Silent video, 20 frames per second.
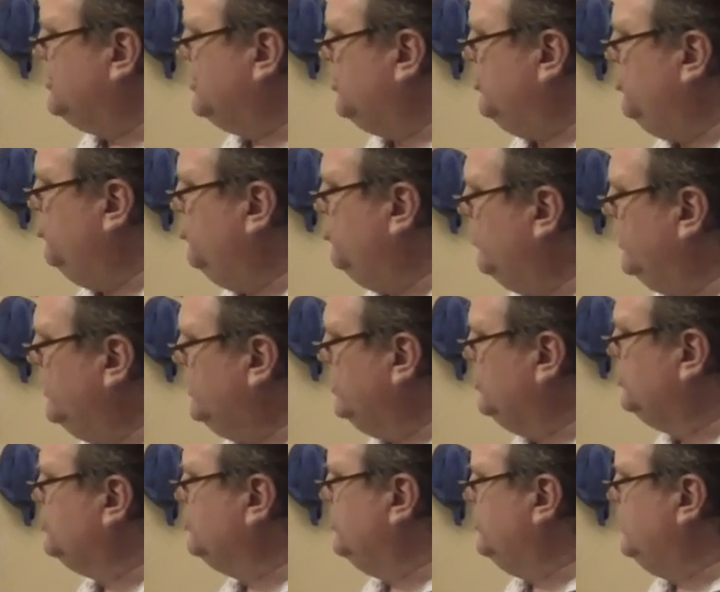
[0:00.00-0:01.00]
you really
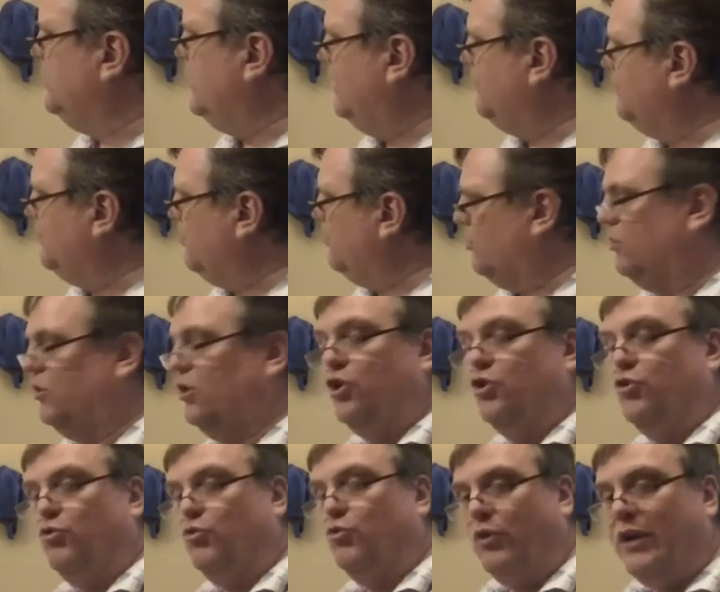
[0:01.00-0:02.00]
should never
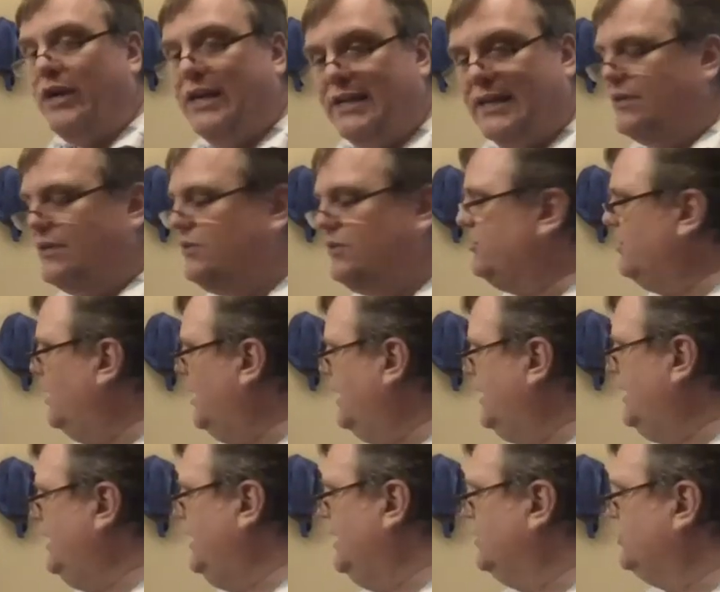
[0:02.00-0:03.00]
read it, i.e.
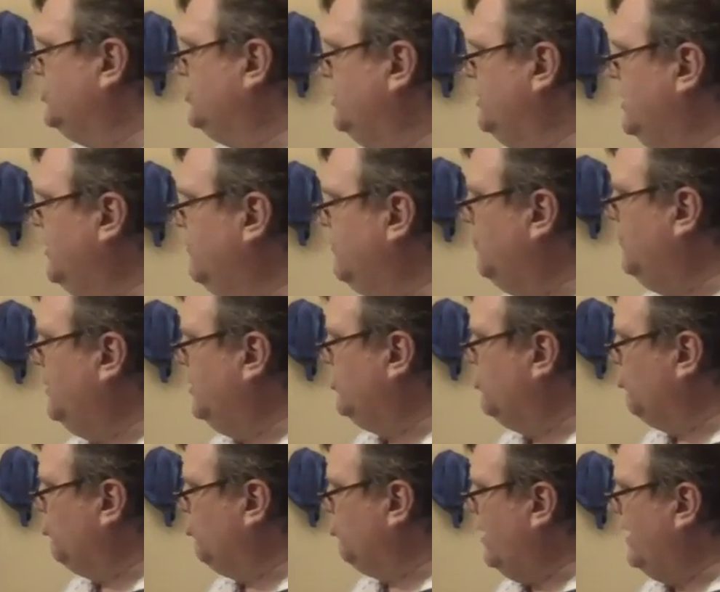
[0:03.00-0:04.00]
it should never be on the
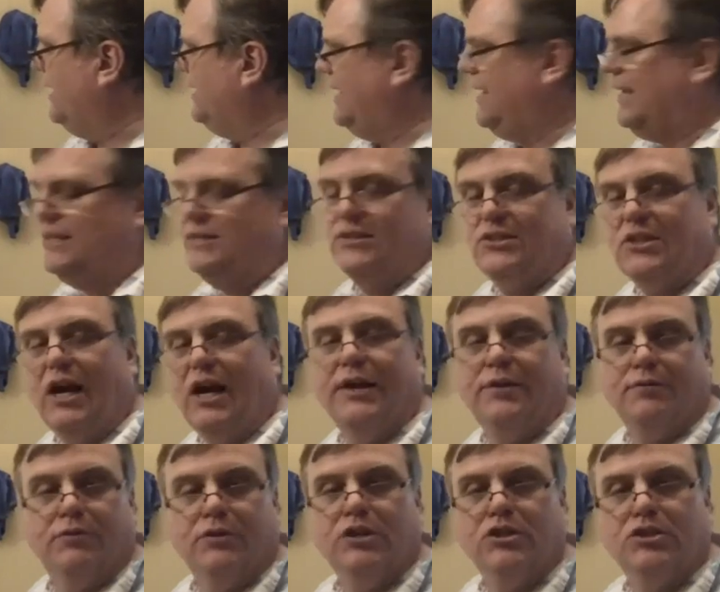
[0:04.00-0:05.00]
right-hand side of an
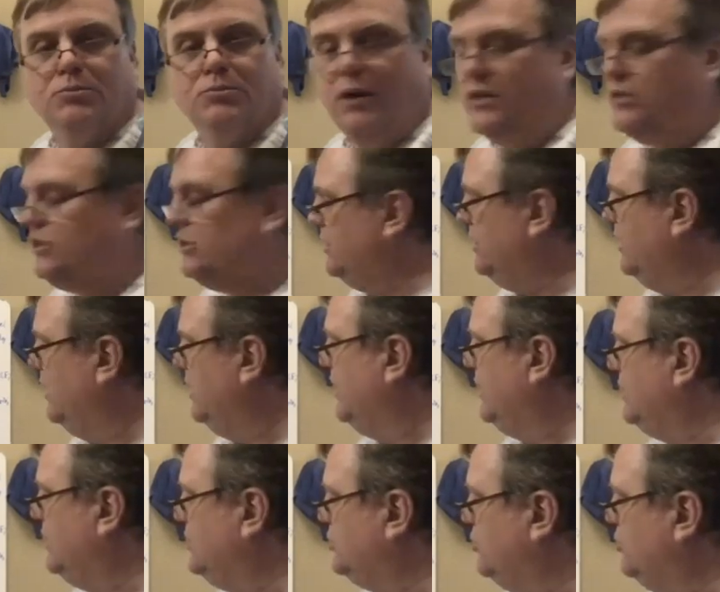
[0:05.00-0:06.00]
expression. It
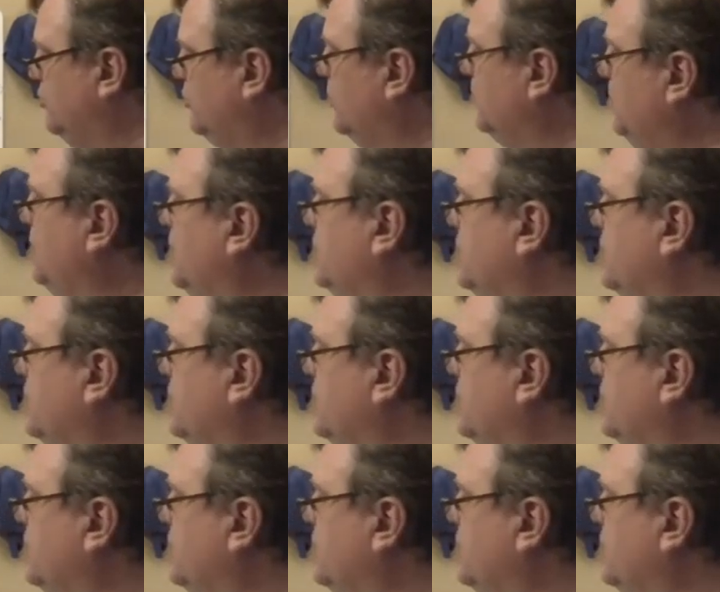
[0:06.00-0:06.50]
should only be on the